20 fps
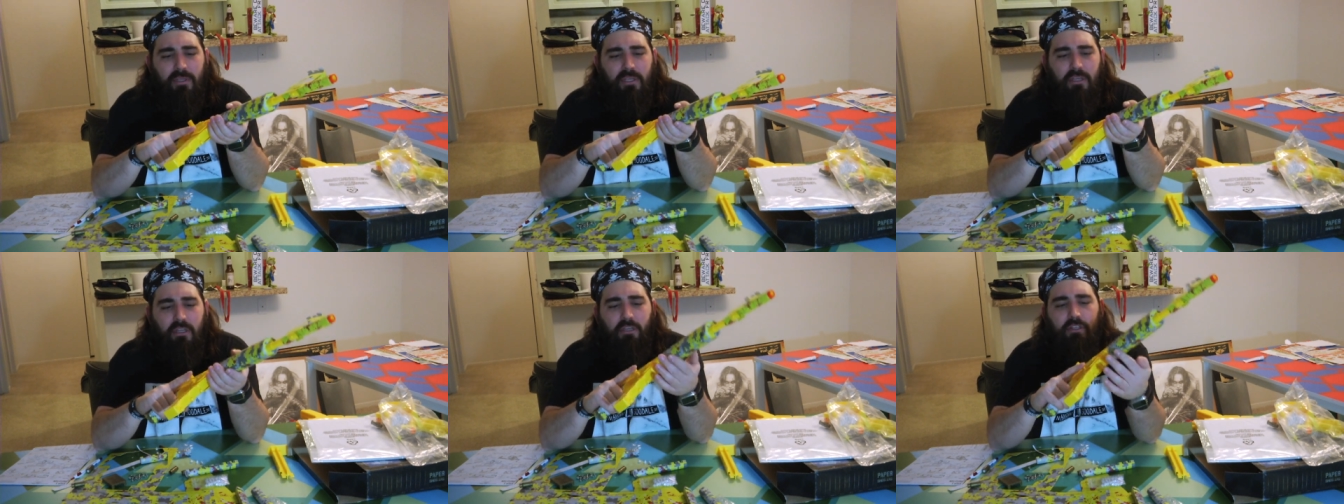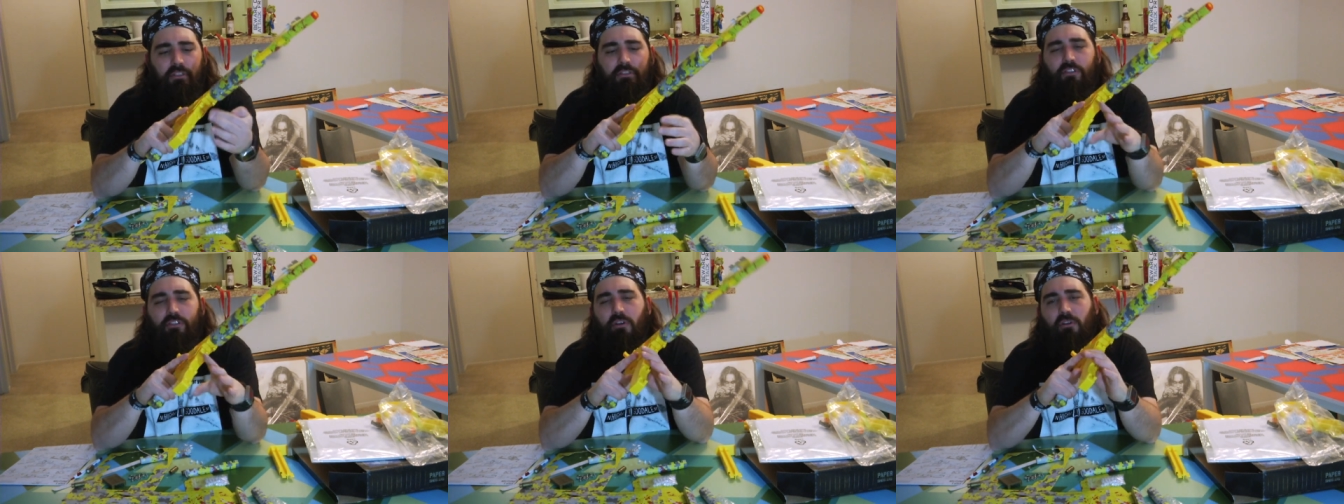
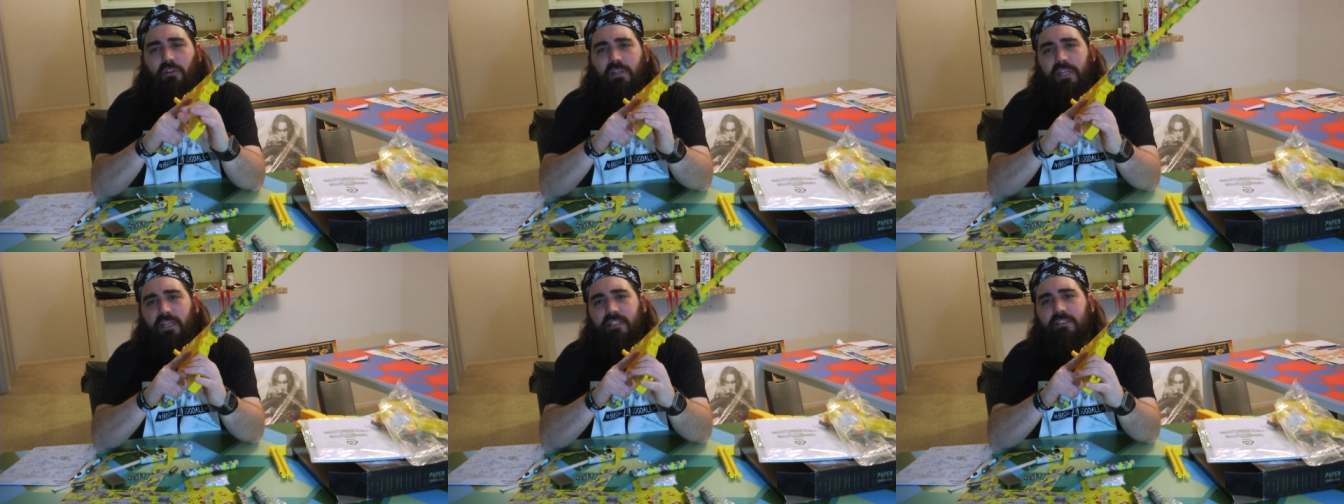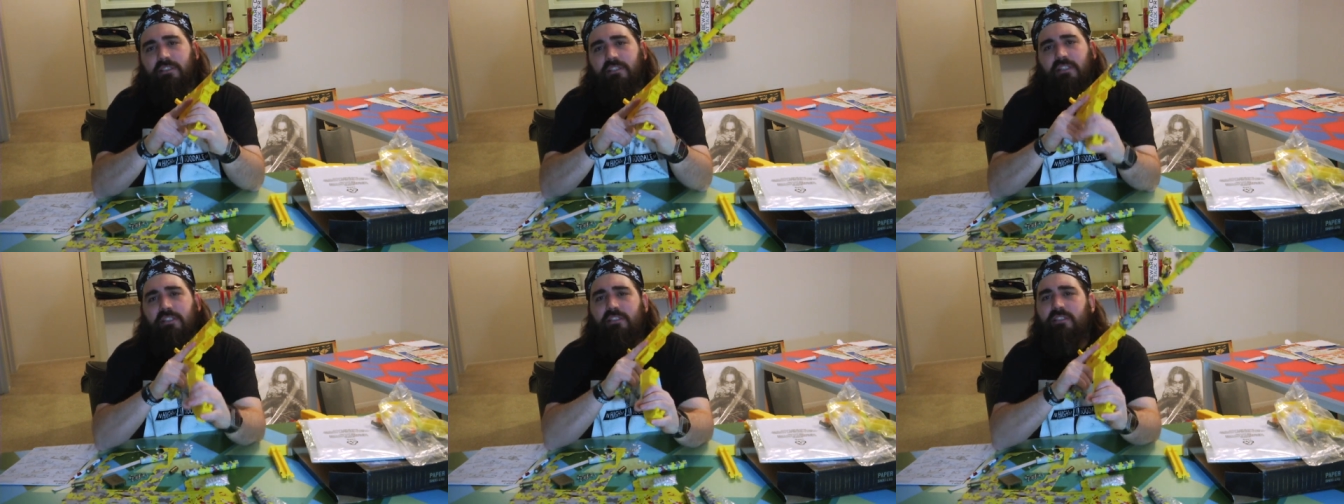because you only
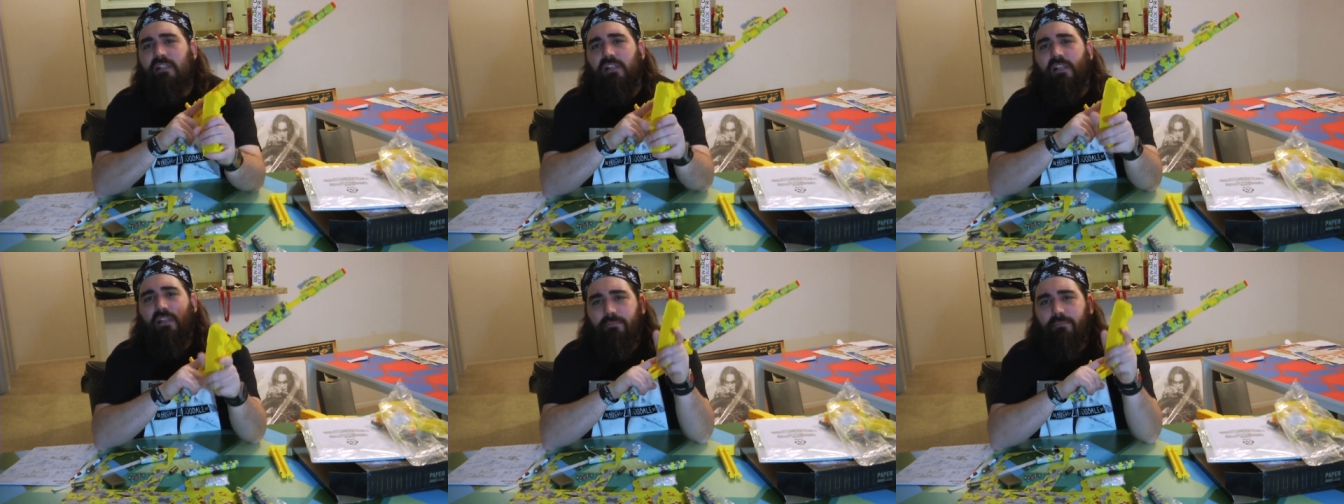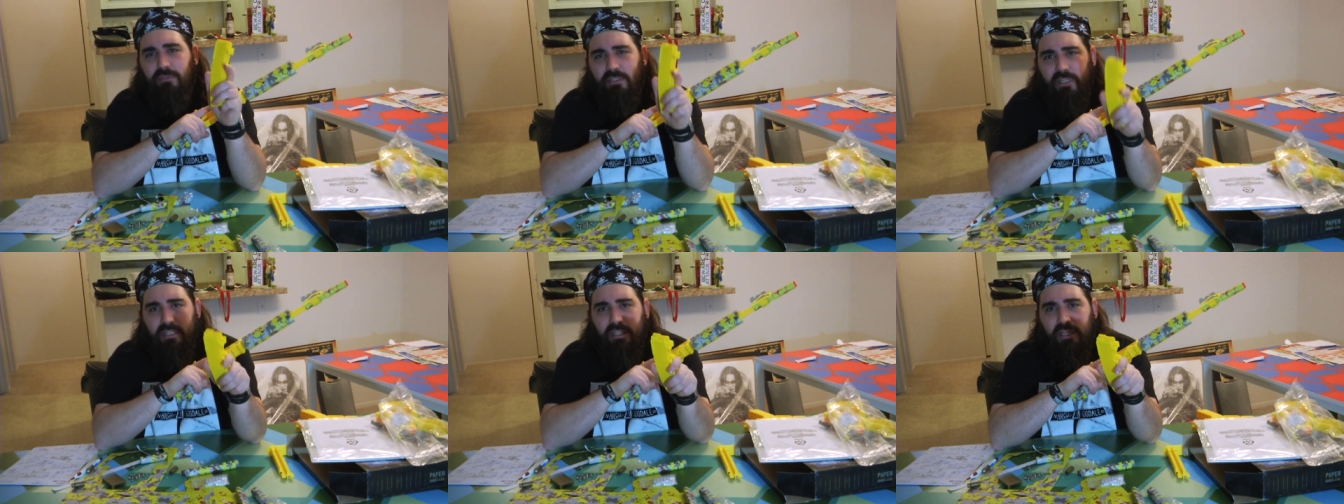get six
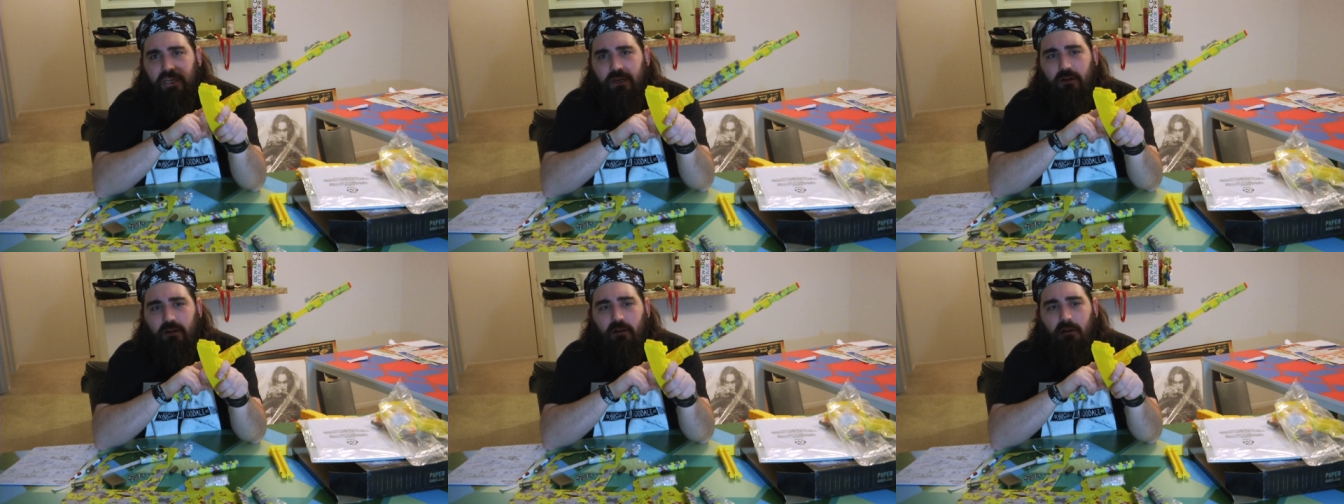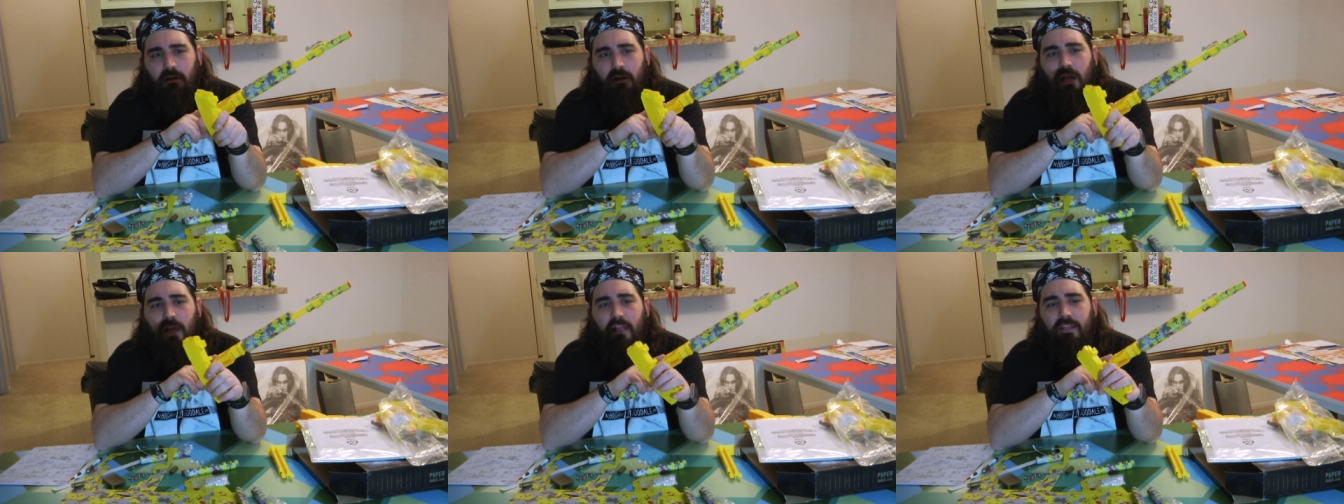clips in
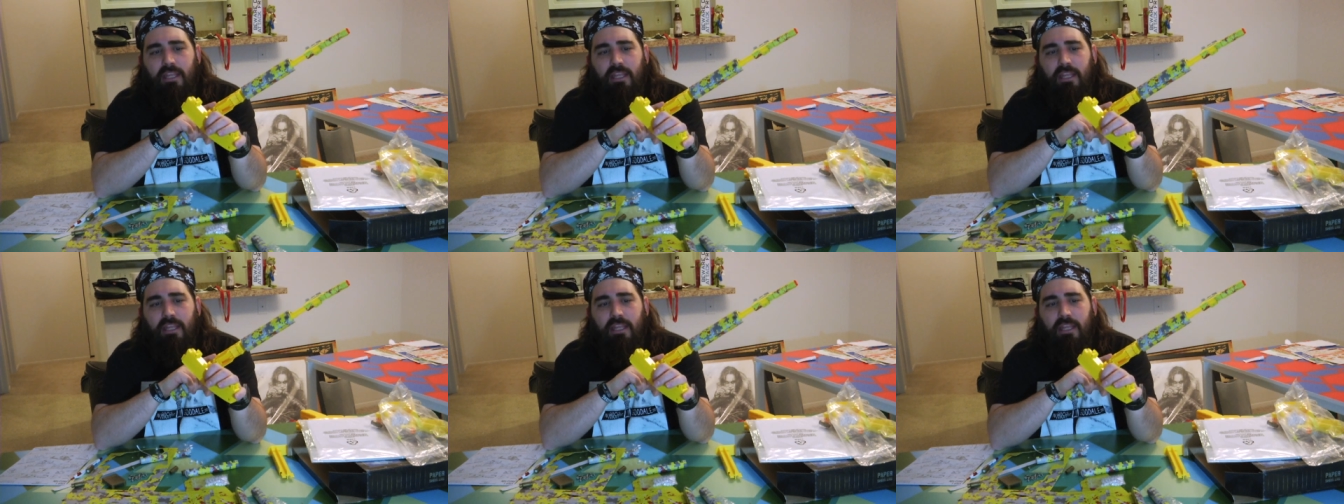here.